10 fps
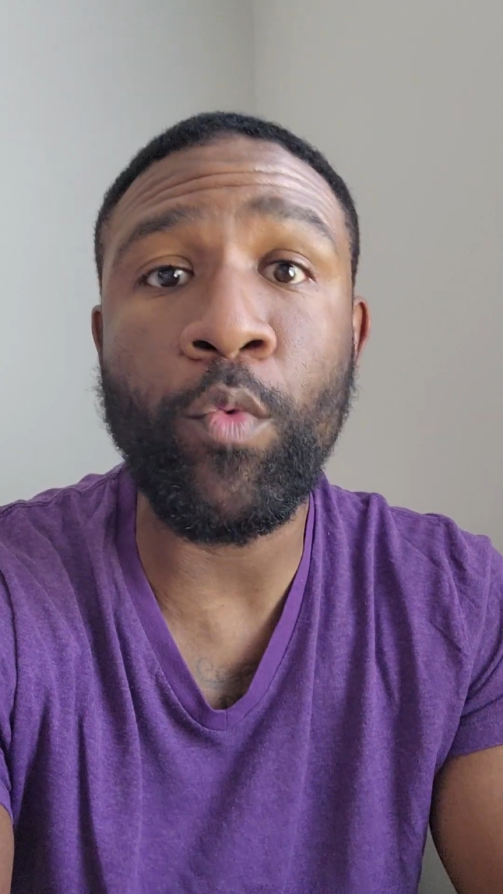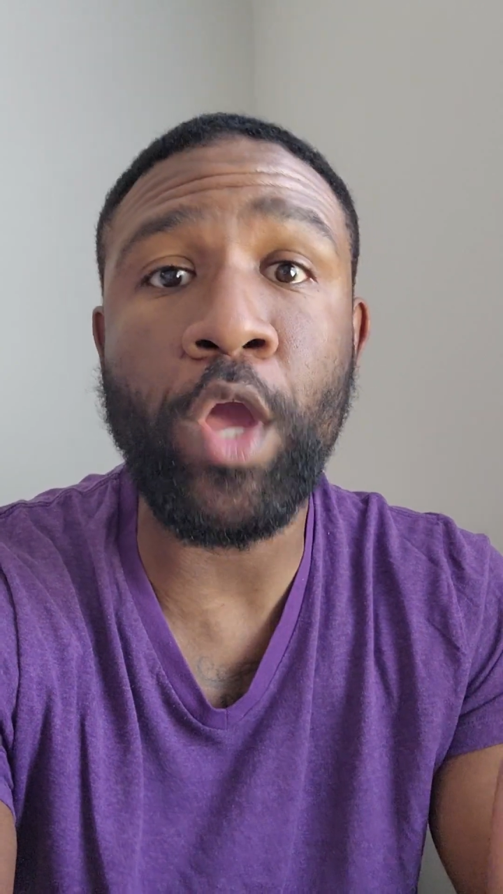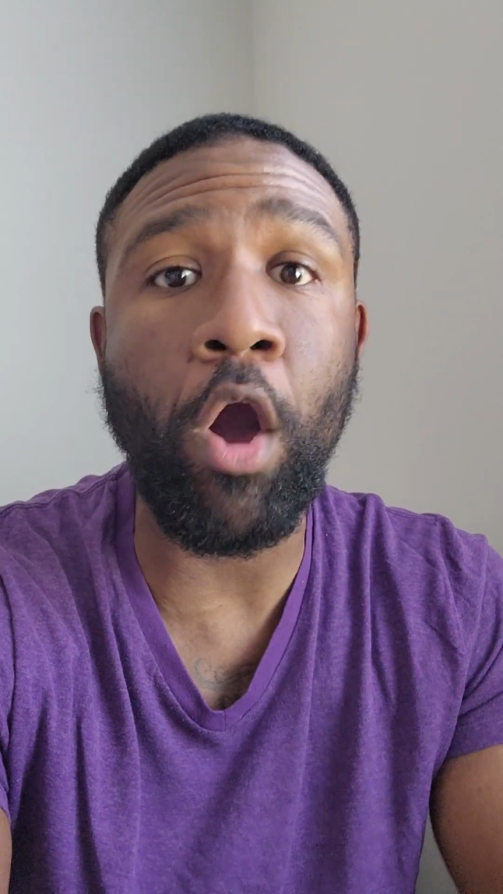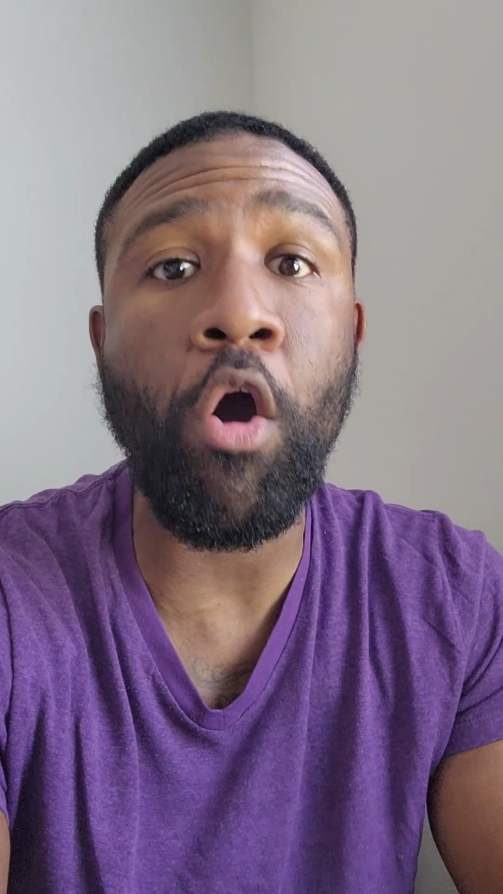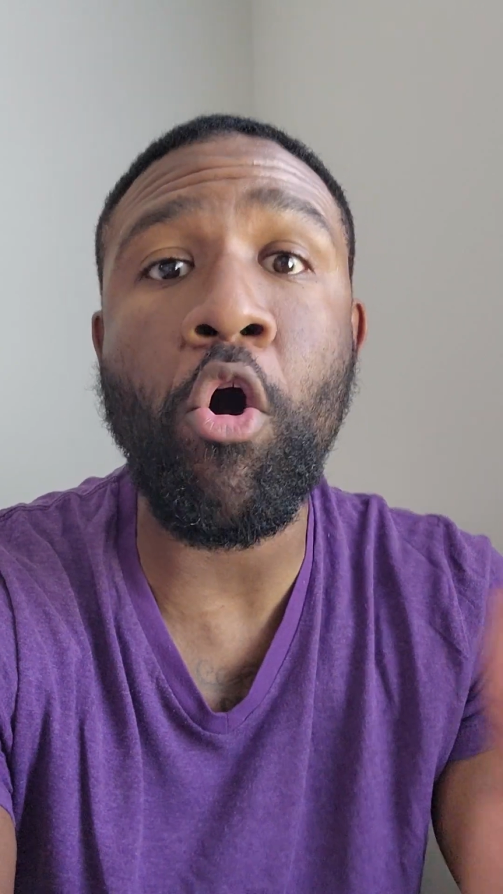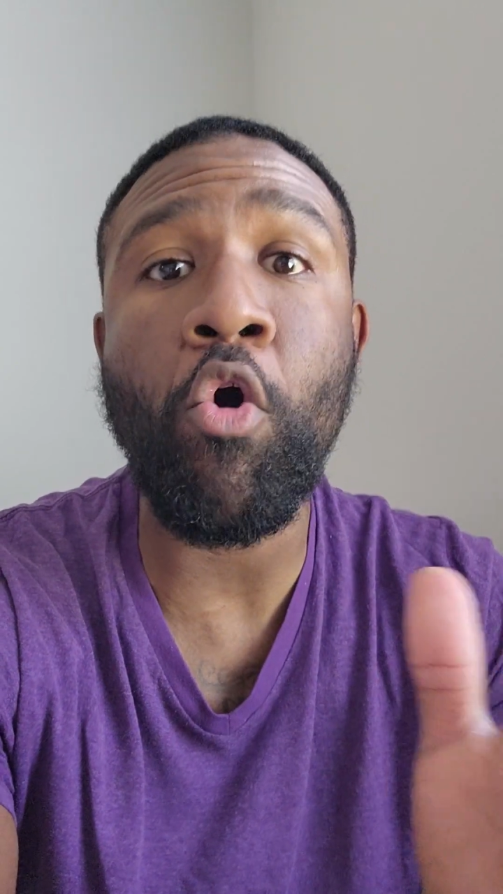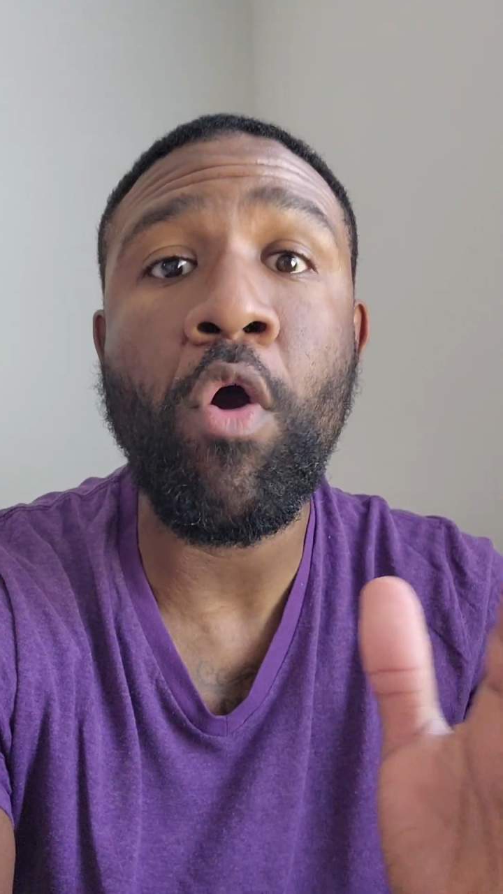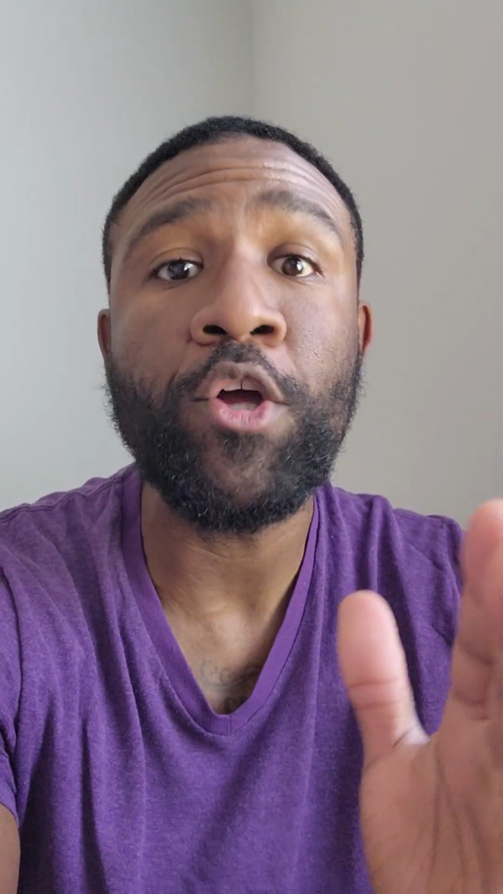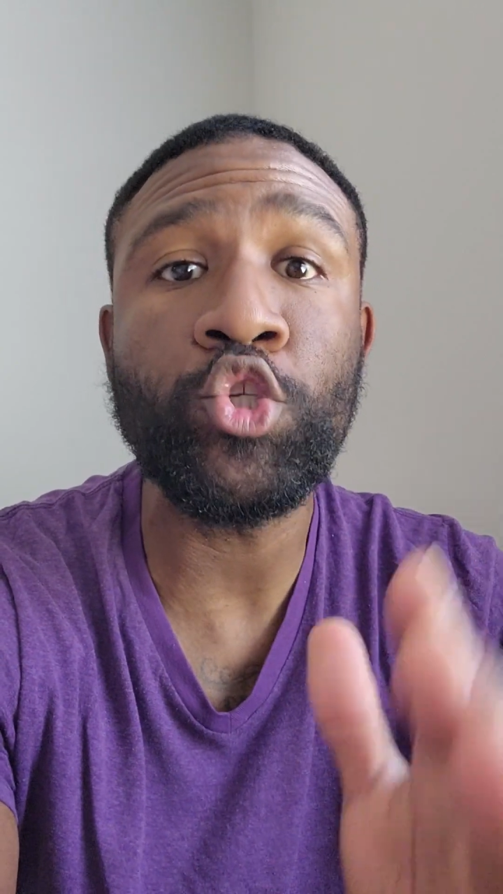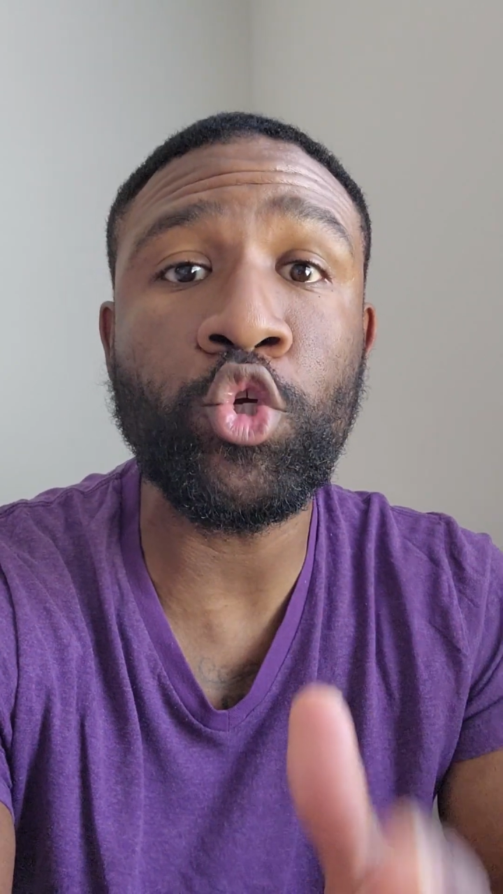We
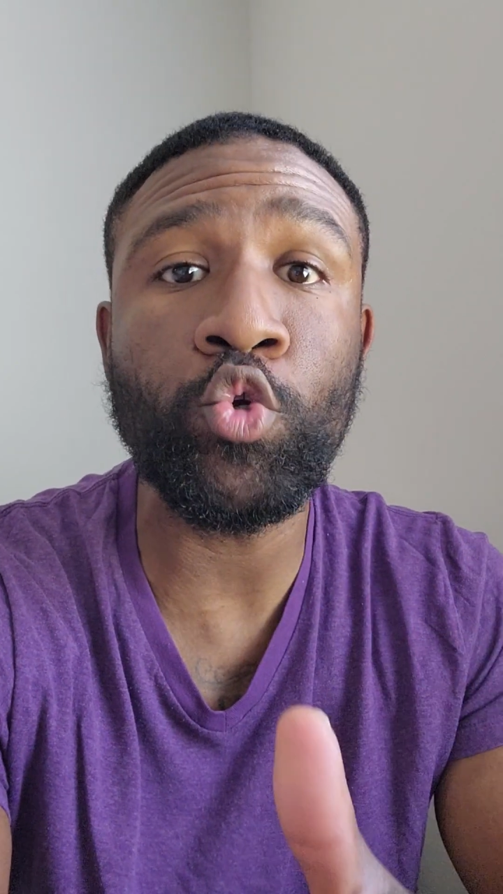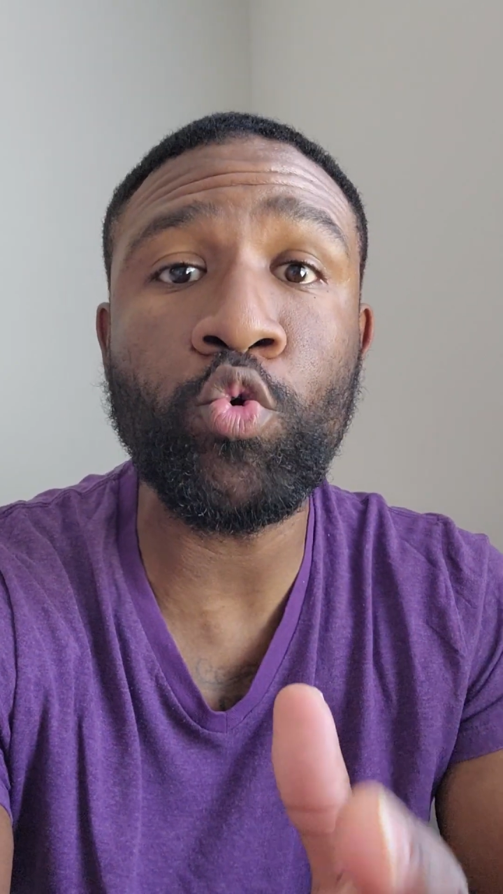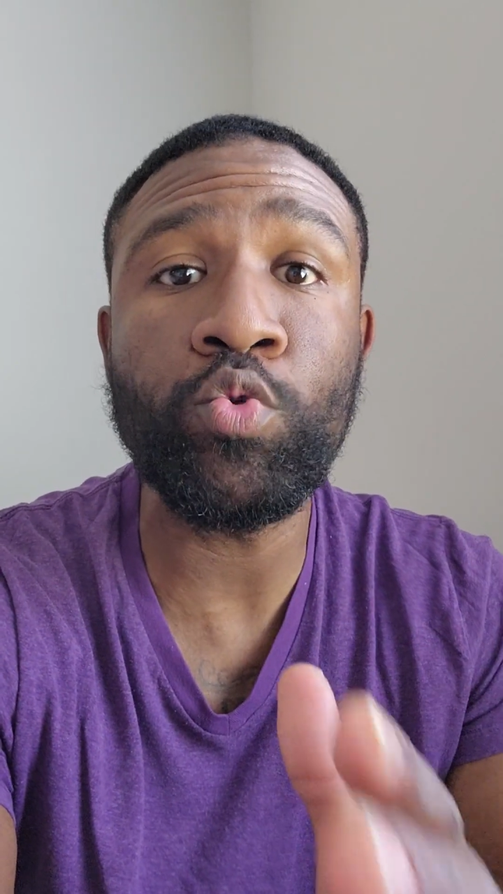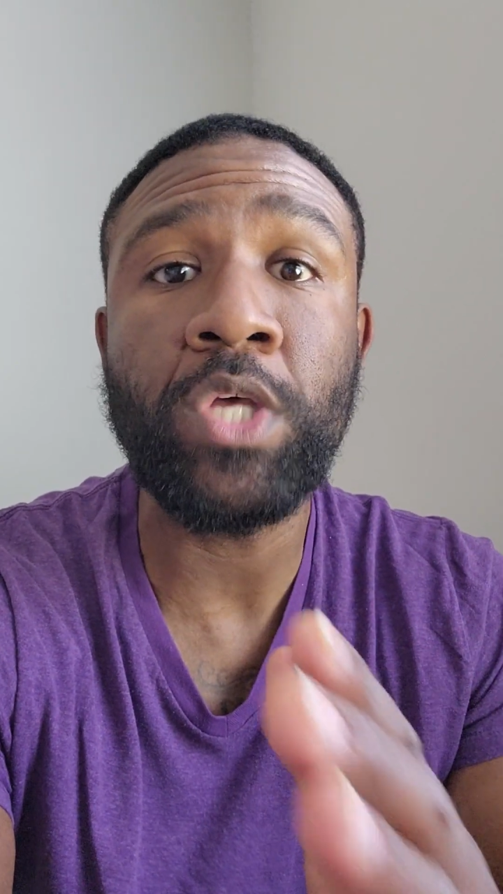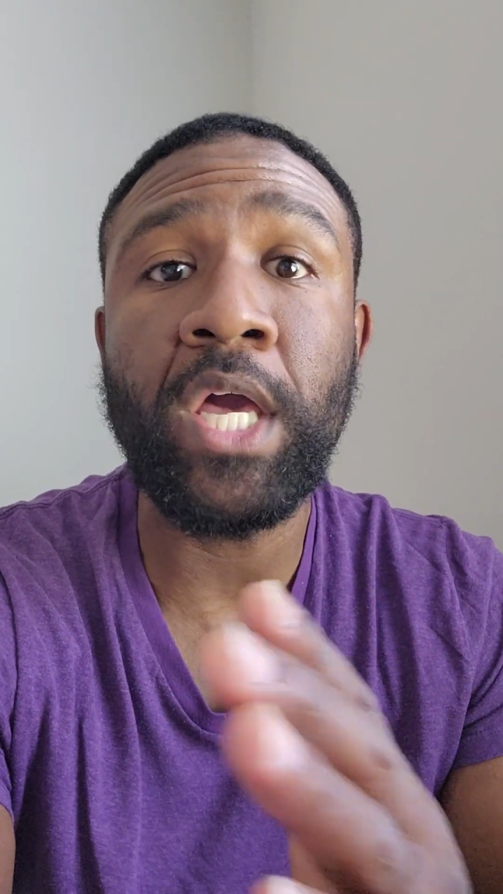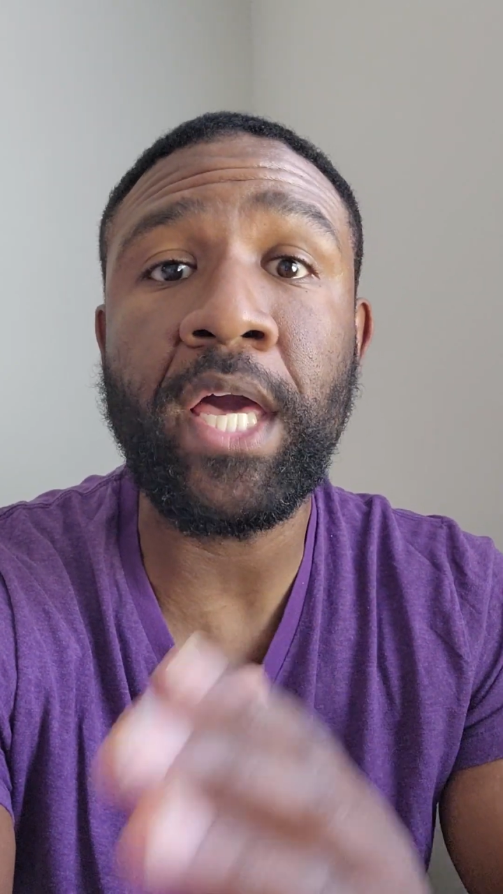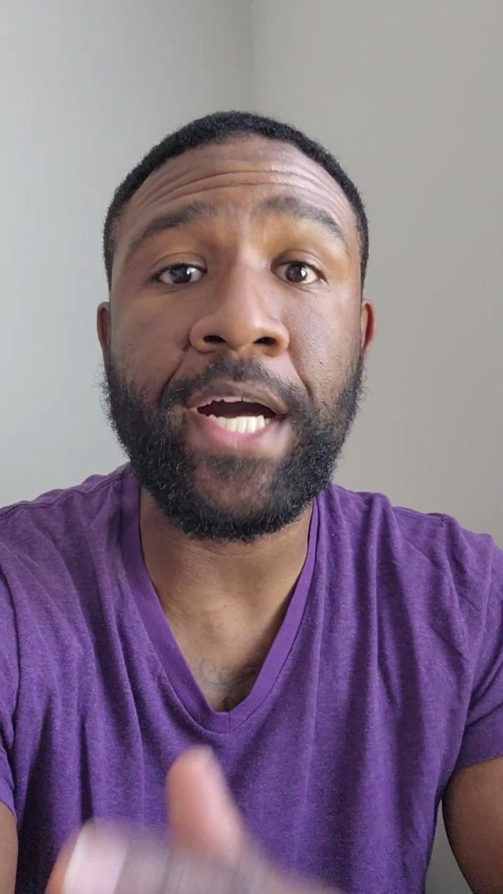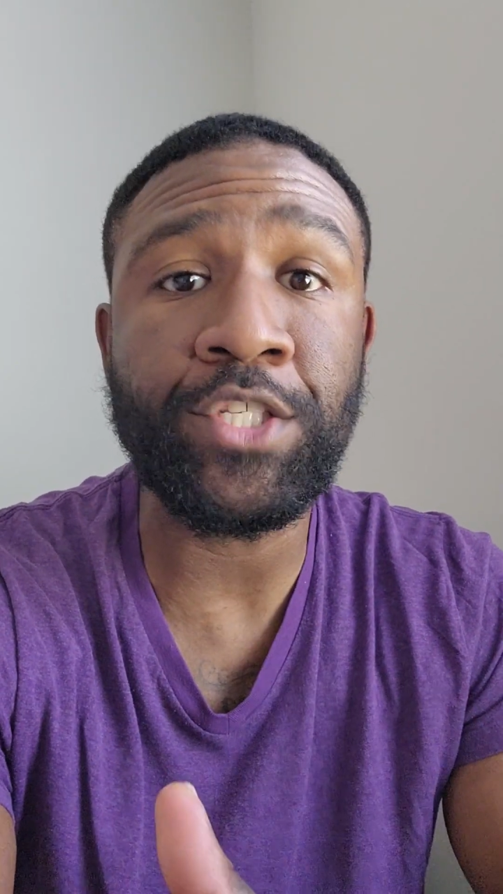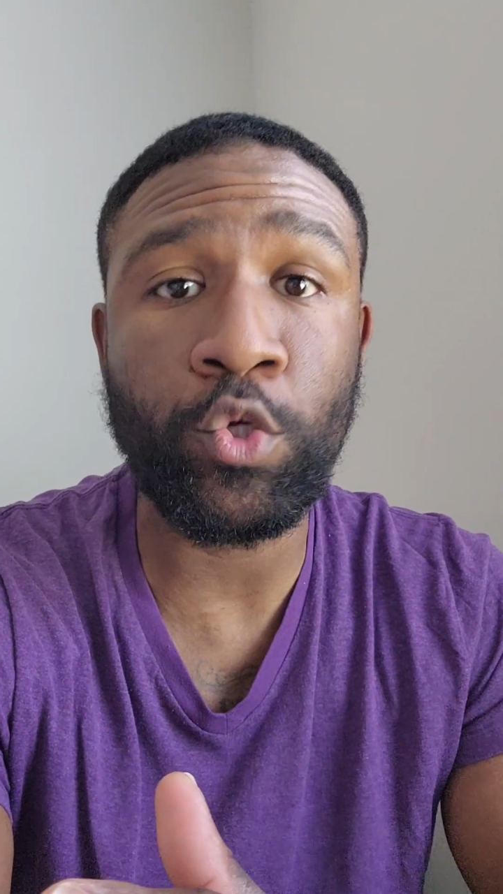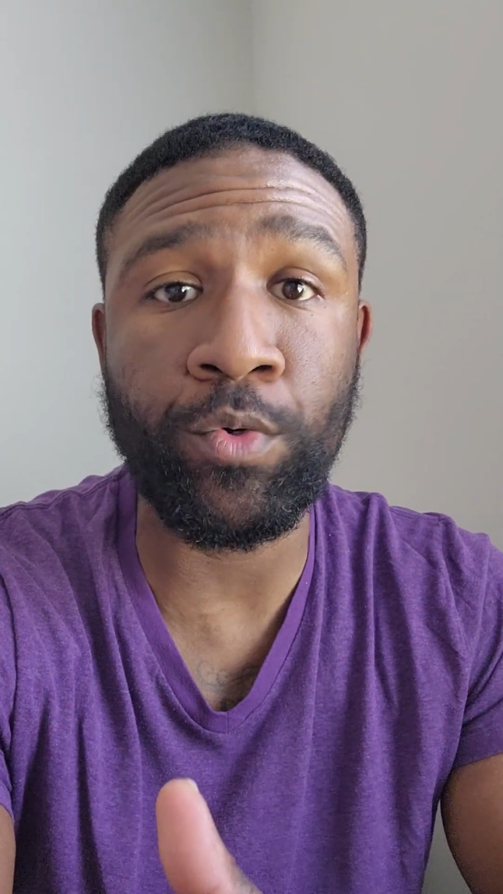all choose
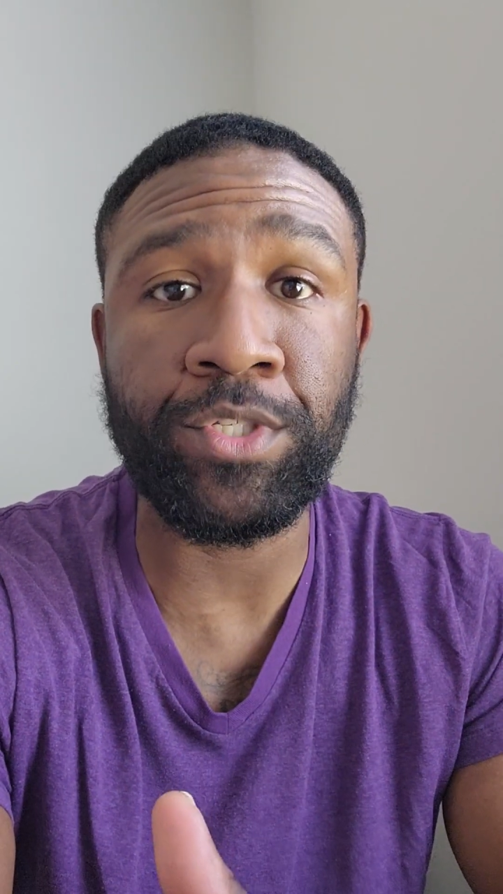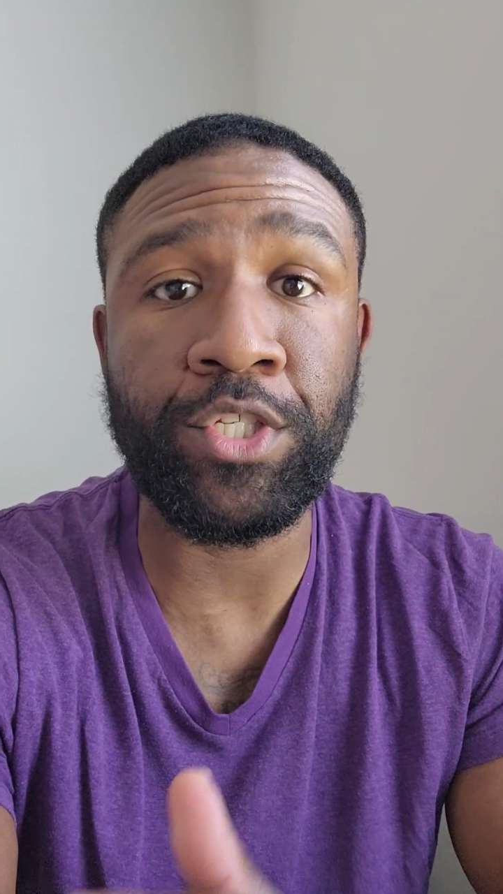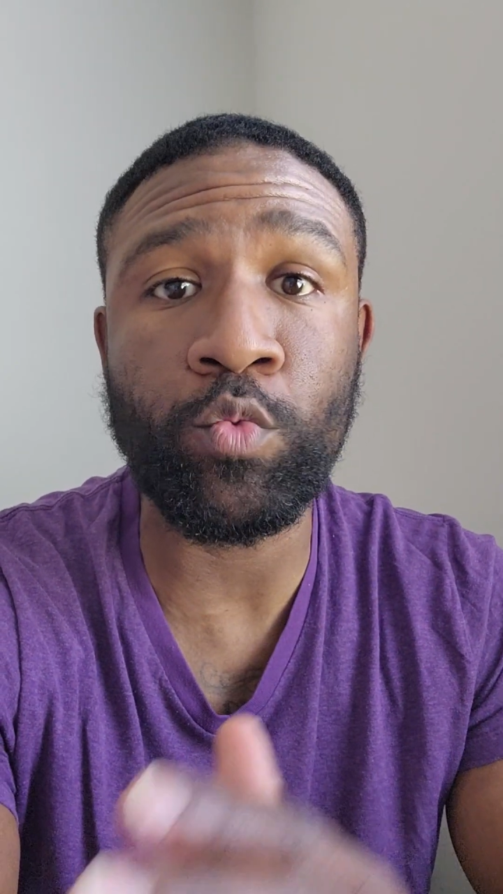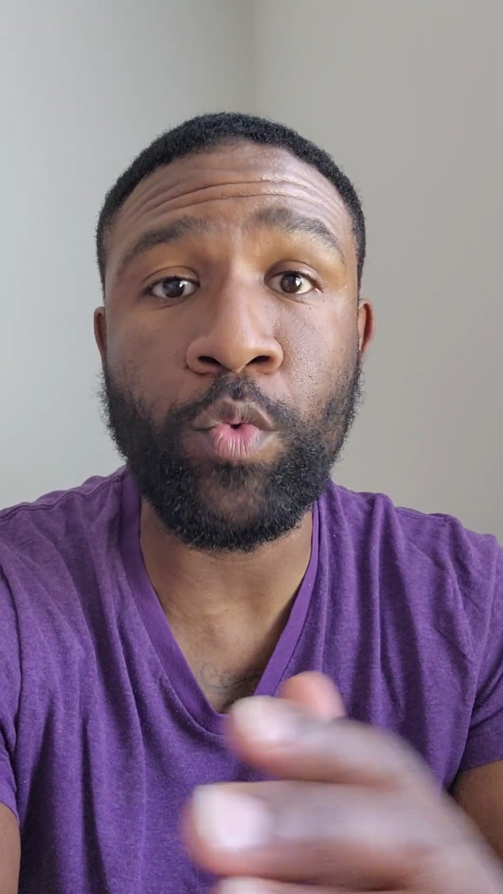consequences.